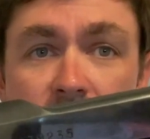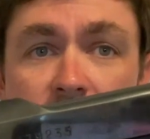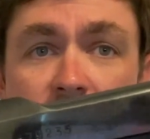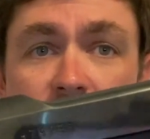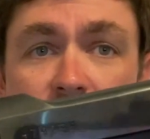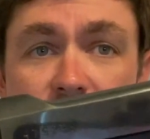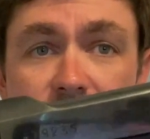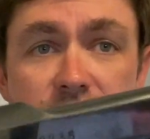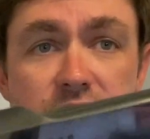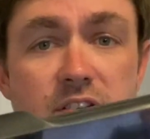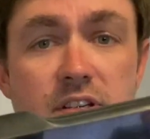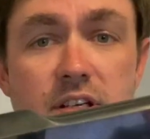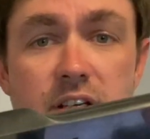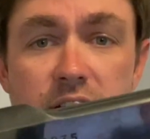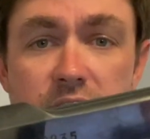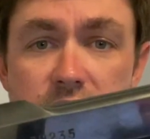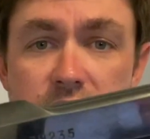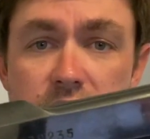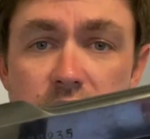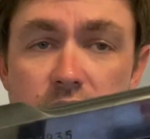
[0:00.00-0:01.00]
This is a
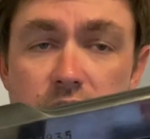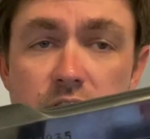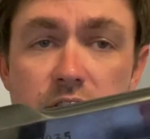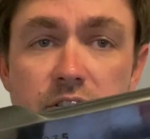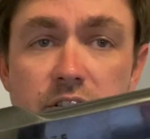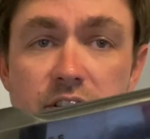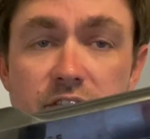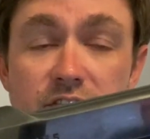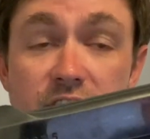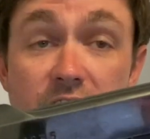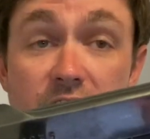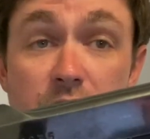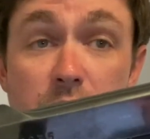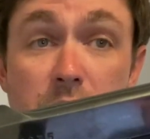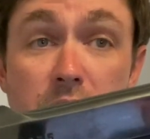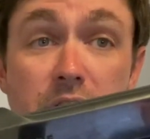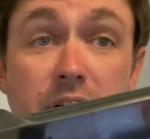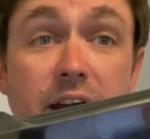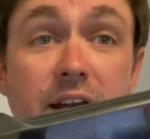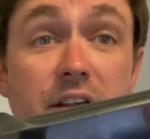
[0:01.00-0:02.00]
1935
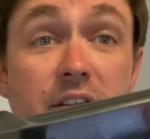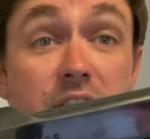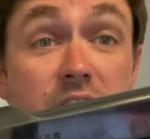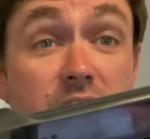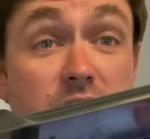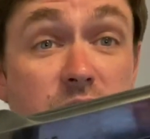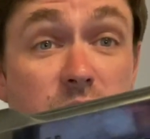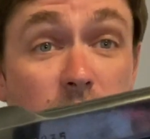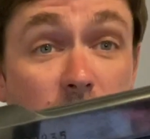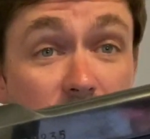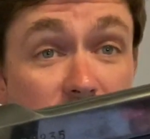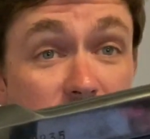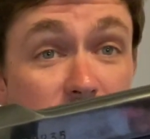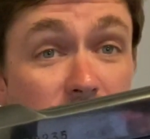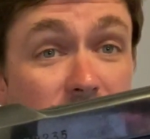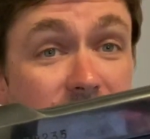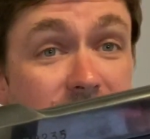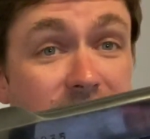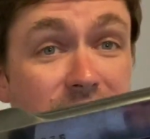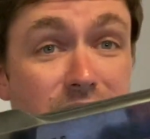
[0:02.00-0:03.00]
Beretta. This was,
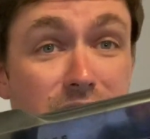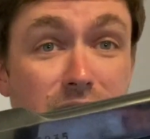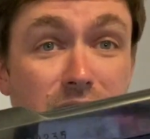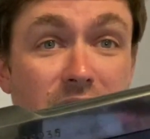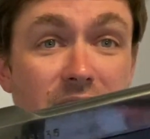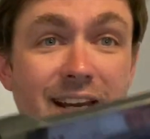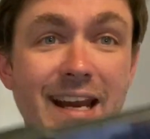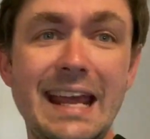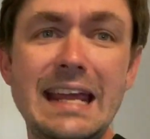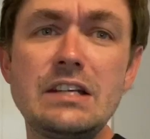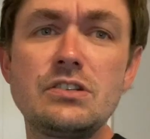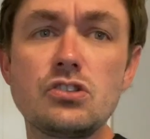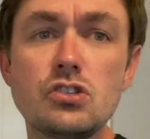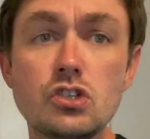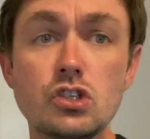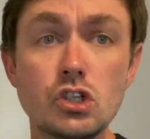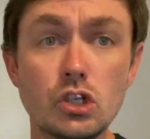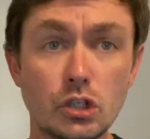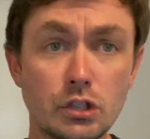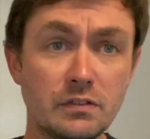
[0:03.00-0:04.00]
believe it or not,
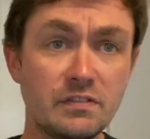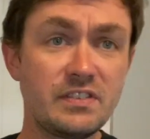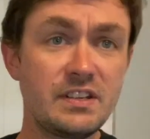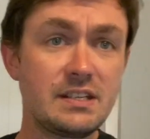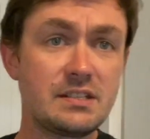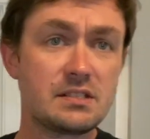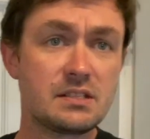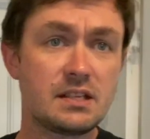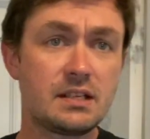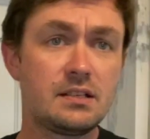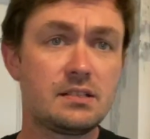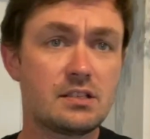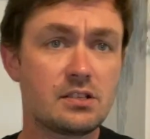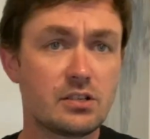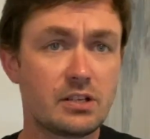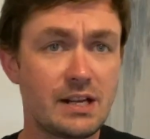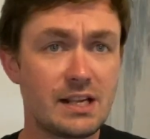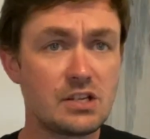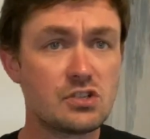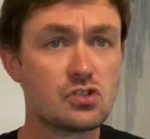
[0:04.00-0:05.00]
considered
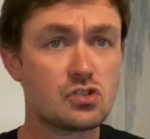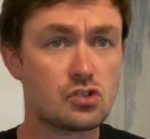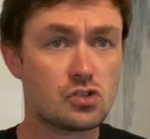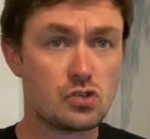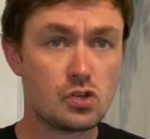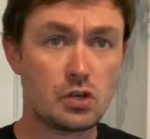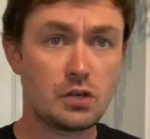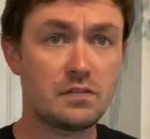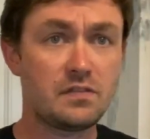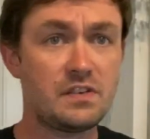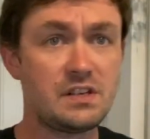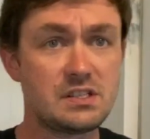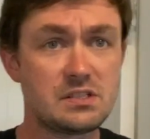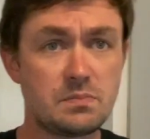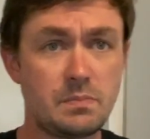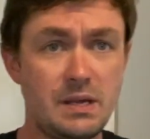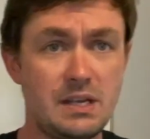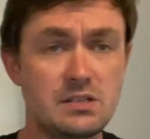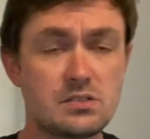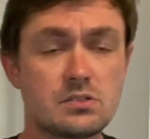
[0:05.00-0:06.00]
a service
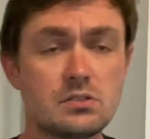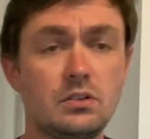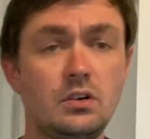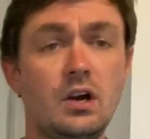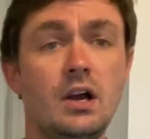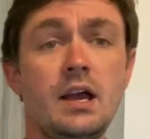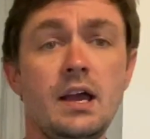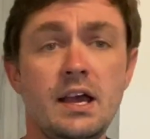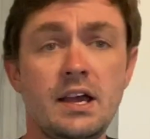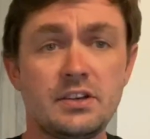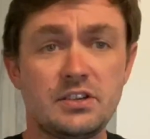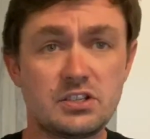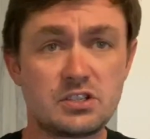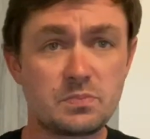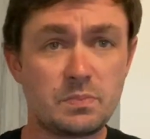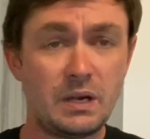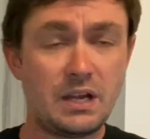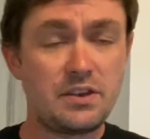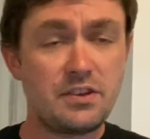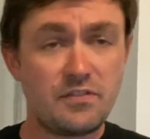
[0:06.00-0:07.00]
pistol,
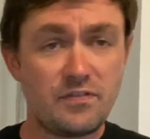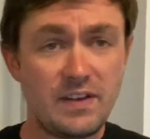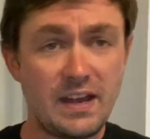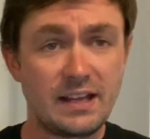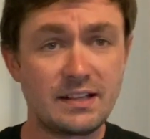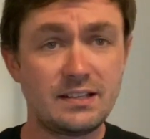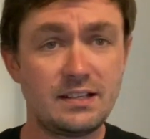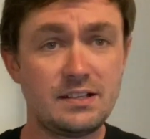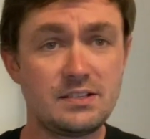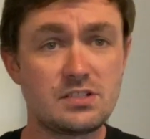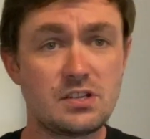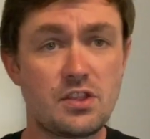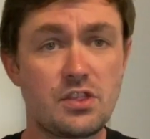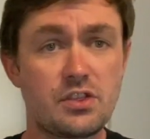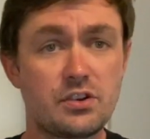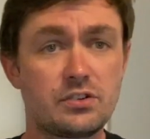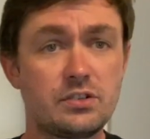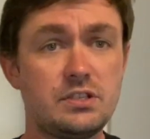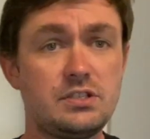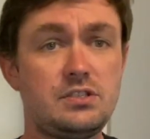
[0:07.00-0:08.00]
despite the fact that it's a
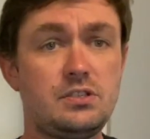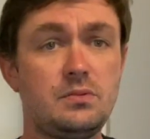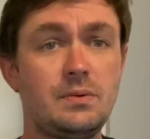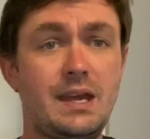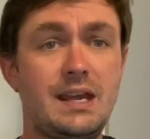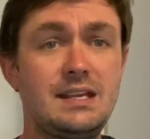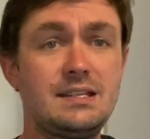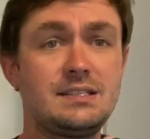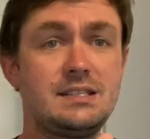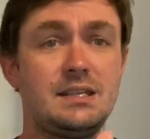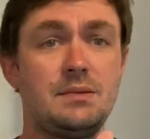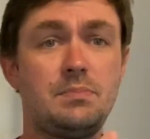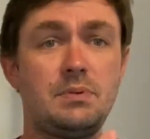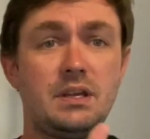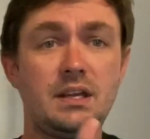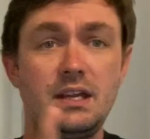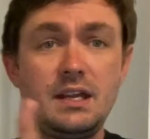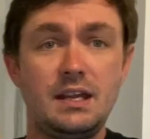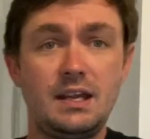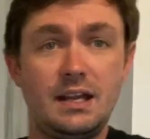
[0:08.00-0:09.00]
32
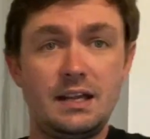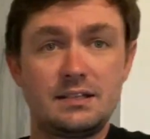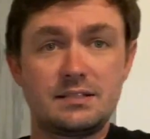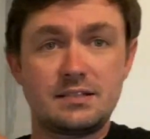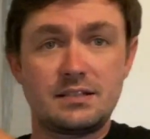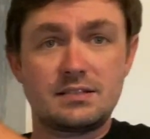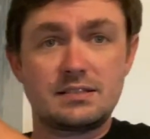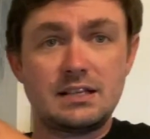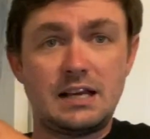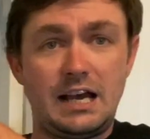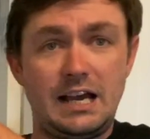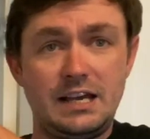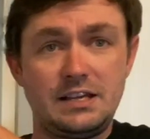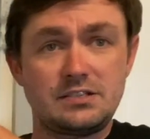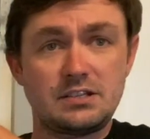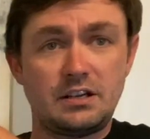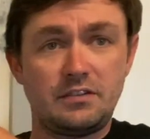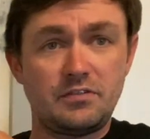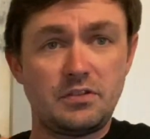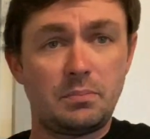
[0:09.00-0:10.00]
ACP, it's the size
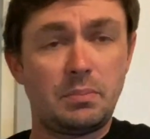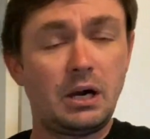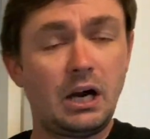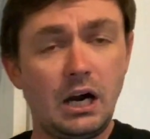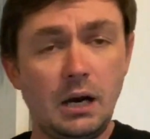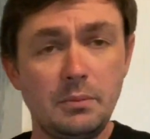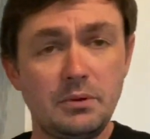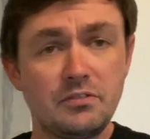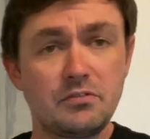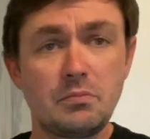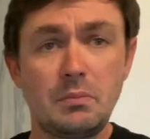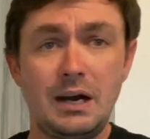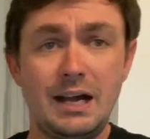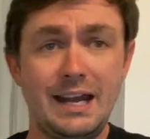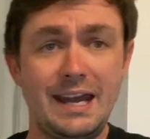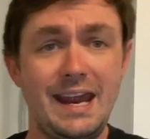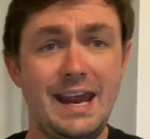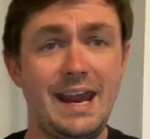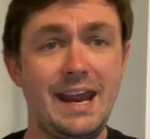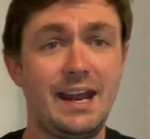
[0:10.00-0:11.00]
of the palm of my
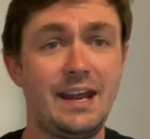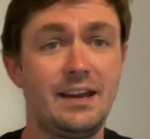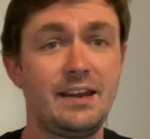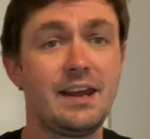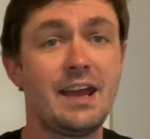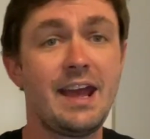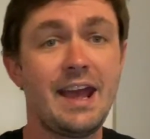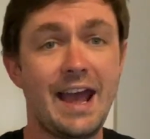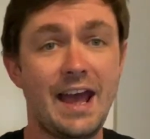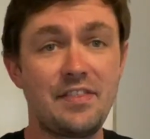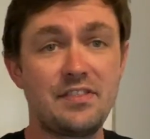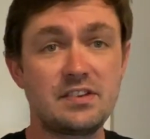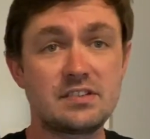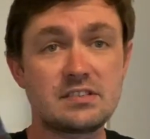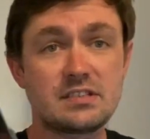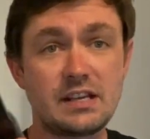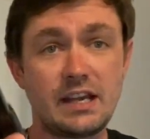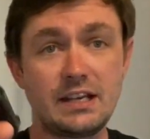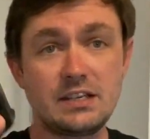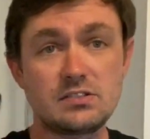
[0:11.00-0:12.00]
hand, and the
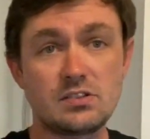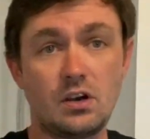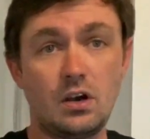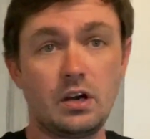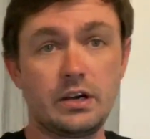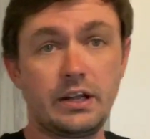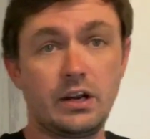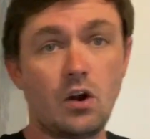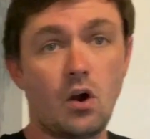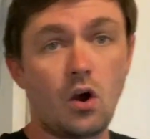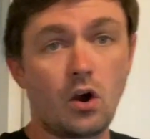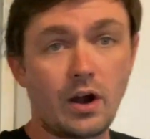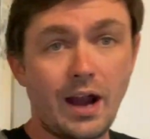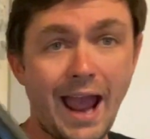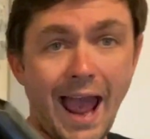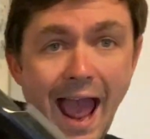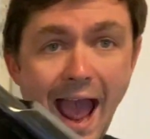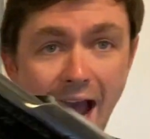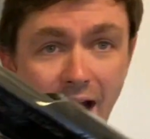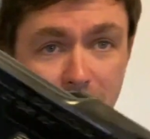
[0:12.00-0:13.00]
sights on it are
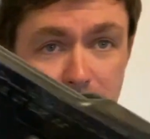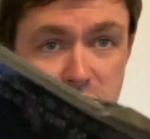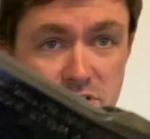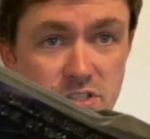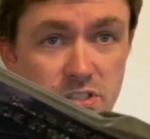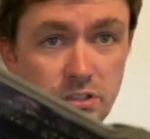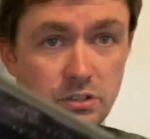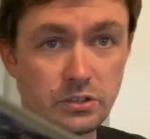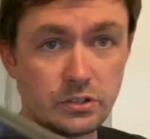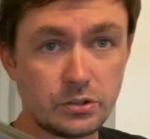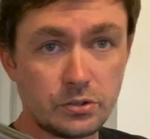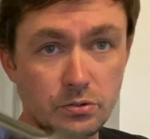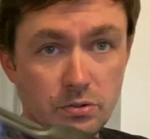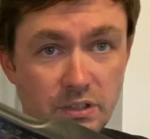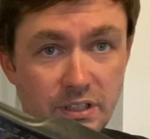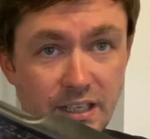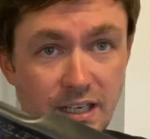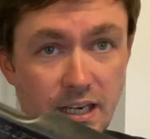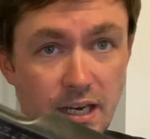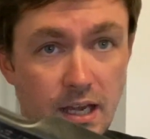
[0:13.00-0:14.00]

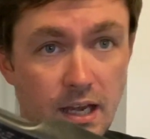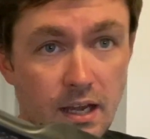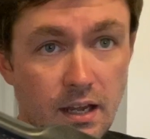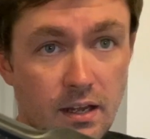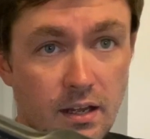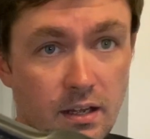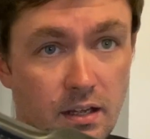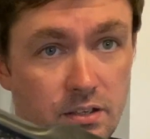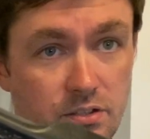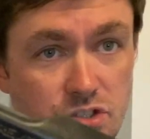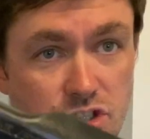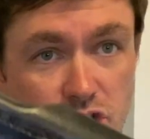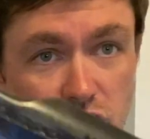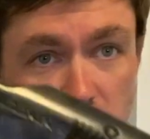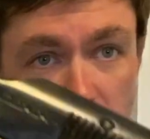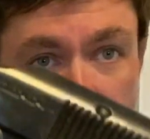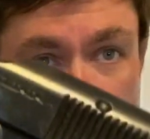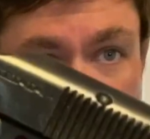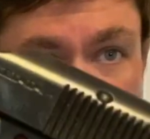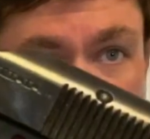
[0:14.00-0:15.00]
absolutely
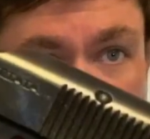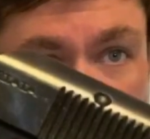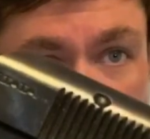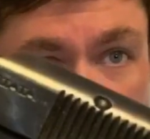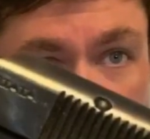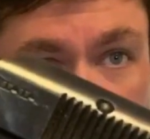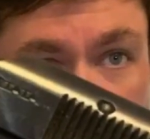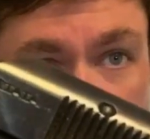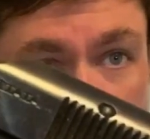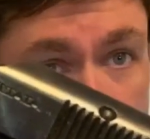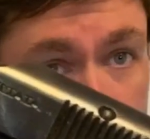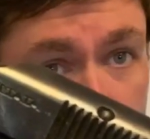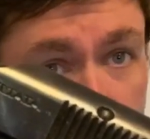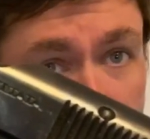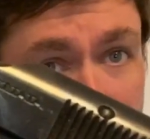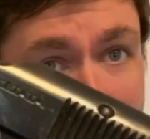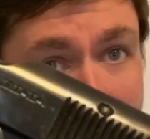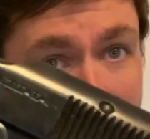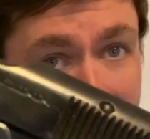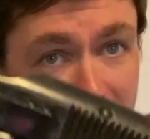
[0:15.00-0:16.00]
just
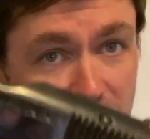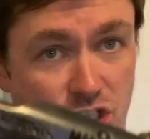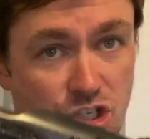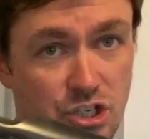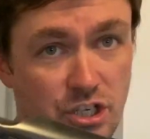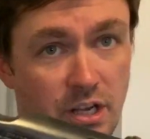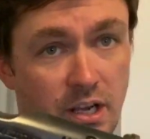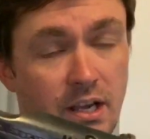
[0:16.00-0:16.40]
trash.